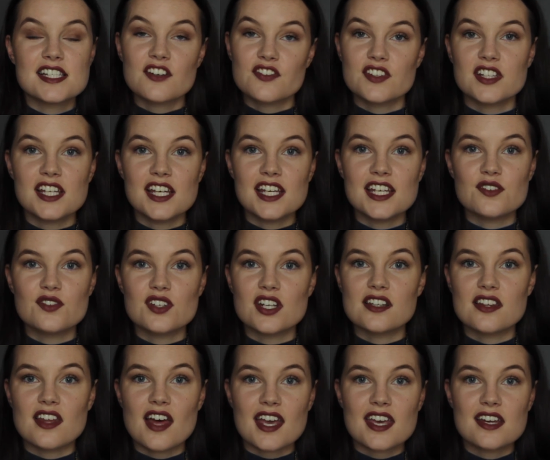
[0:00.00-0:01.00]
definitely give it
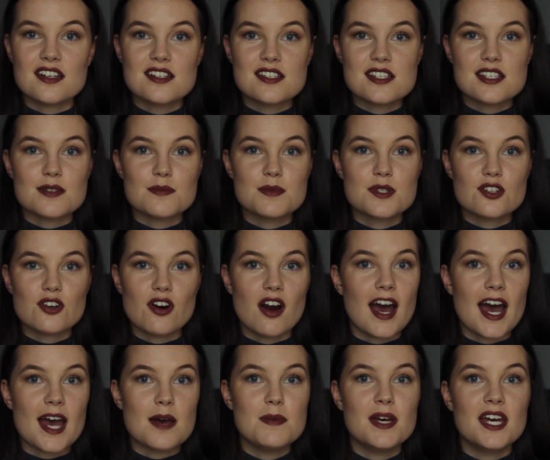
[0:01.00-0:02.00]
a like and a
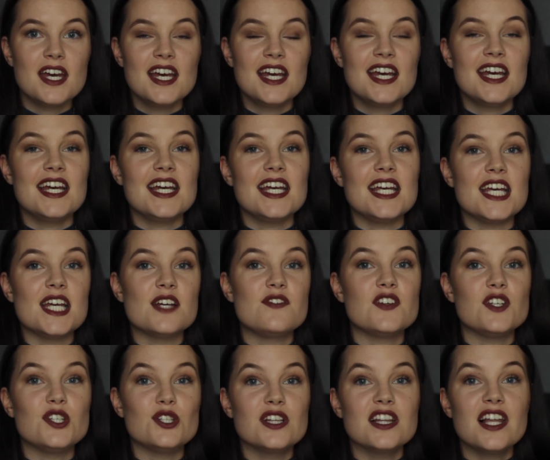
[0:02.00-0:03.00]
subscribe
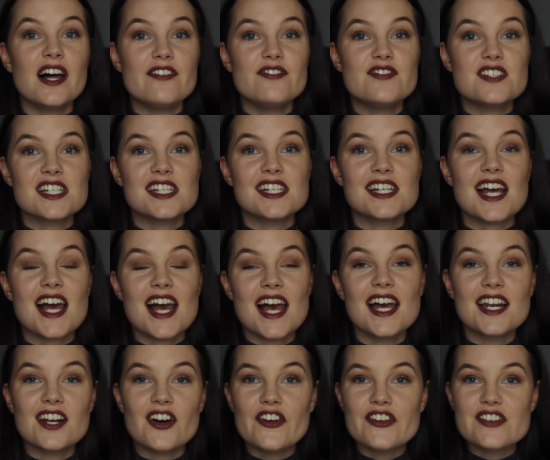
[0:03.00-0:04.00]
if you loved it,
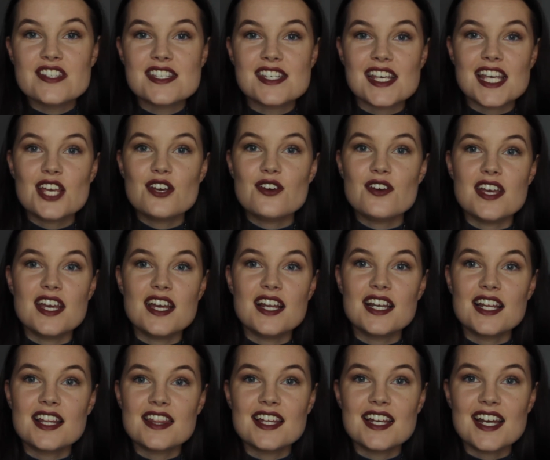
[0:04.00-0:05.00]
and I'll see you
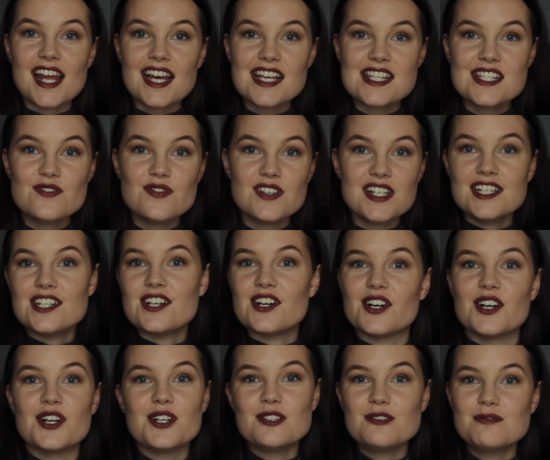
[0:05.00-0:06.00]
in the next
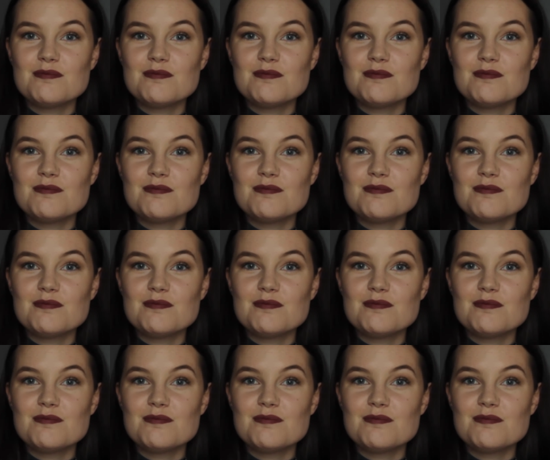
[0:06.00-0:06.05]
video.